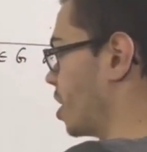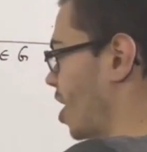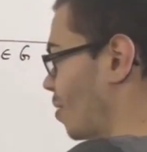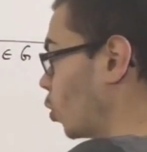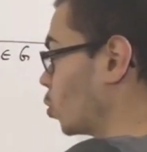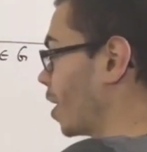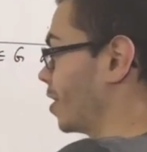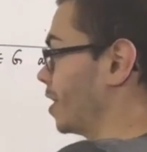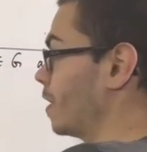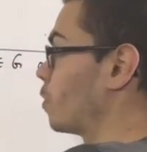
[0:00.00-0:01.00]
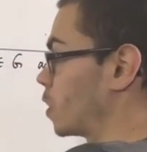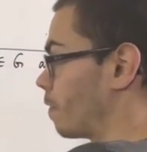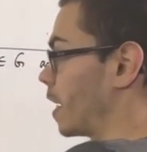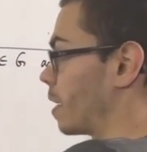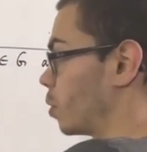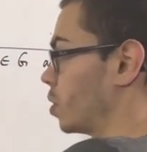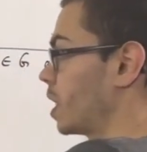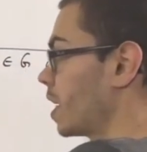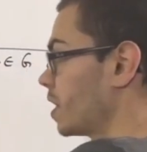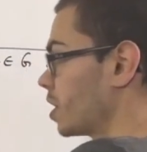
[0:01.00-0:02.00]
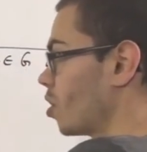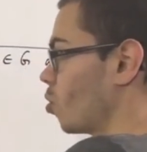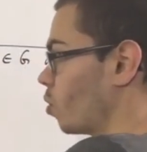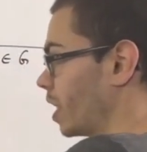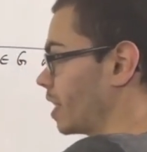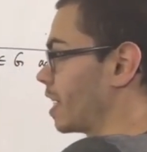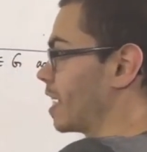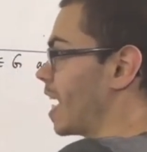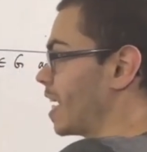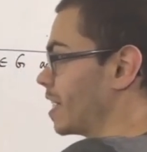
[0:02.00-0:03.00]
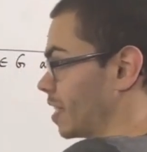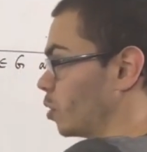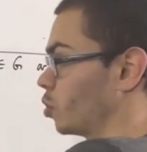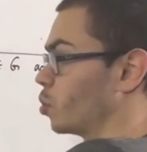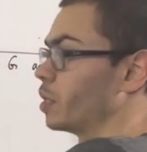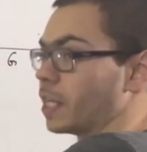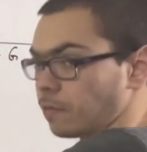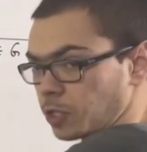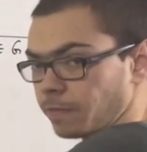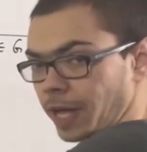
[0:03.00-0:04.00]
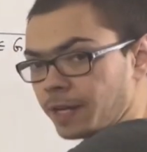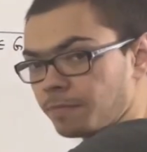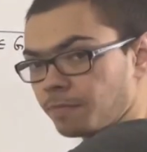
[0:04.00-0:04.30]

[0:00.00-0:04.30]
and multiply the inverse of A on both sides, we get that A is equal to the inverse of A.